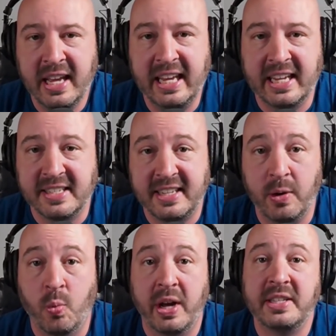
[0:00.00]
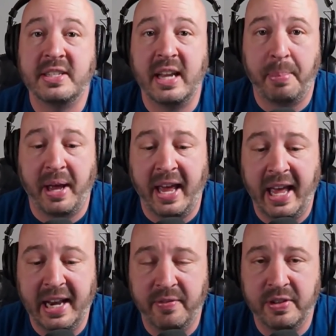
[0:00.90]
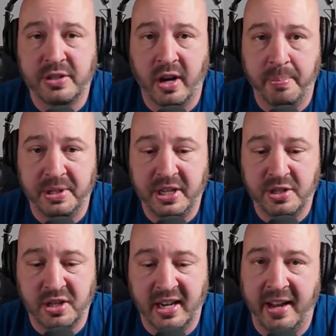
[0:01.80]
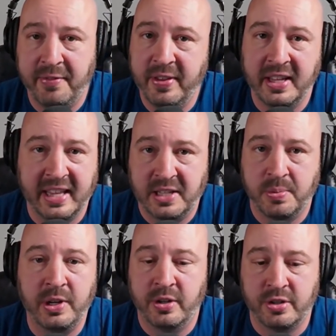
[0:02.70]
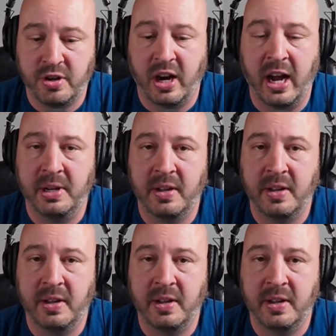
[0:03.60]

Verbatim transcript: He can stay one step ahead of his competition. And I feel like that's what you're describing.